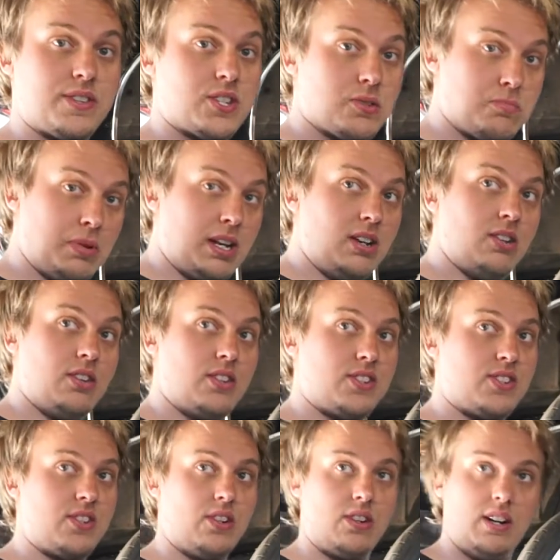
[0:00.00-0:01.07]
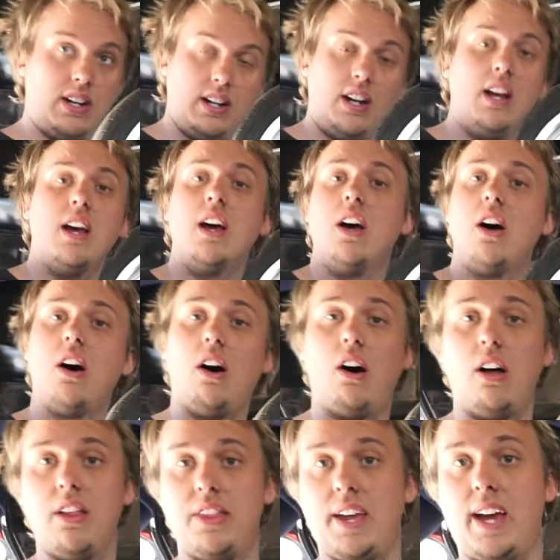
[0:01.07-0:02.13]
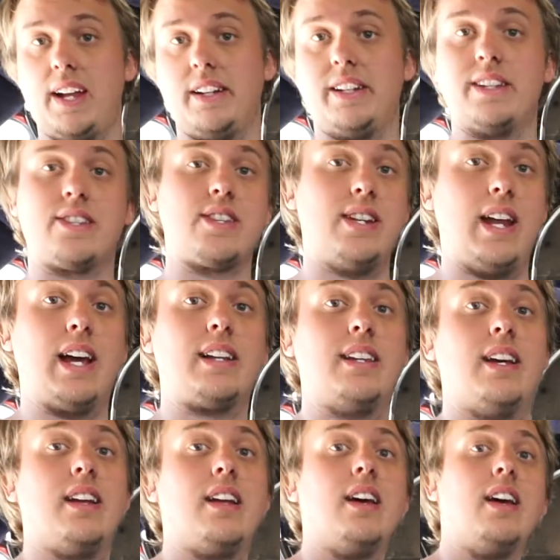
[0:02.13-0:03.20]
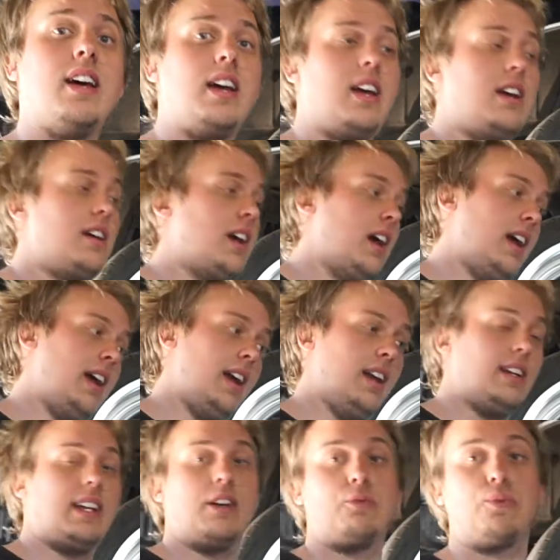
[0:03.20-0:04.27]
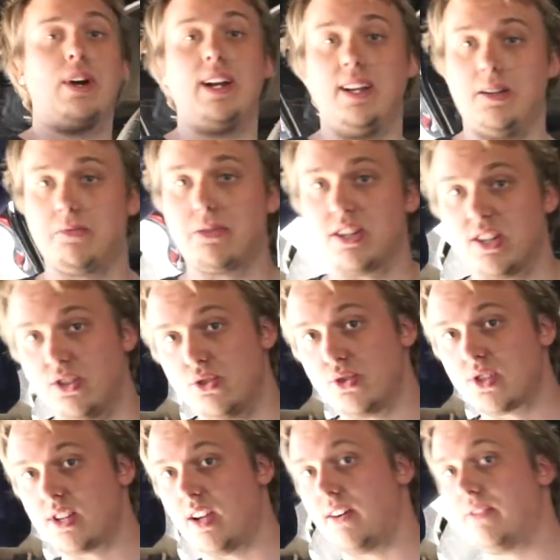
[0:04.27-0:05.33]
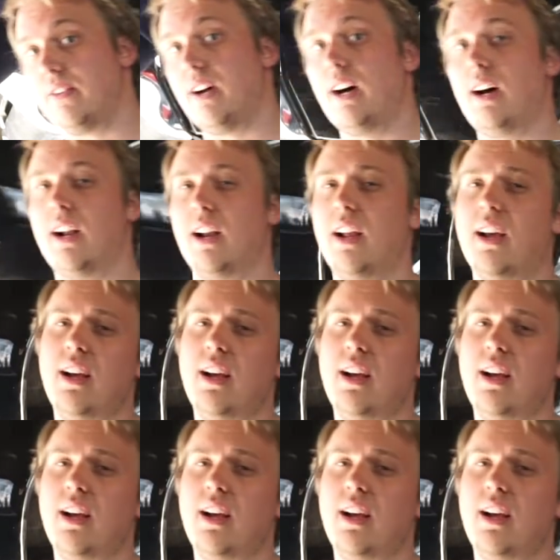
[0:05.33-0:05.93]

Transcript: spindle, steering, all that disconnected, and get ready to put the new stuff on.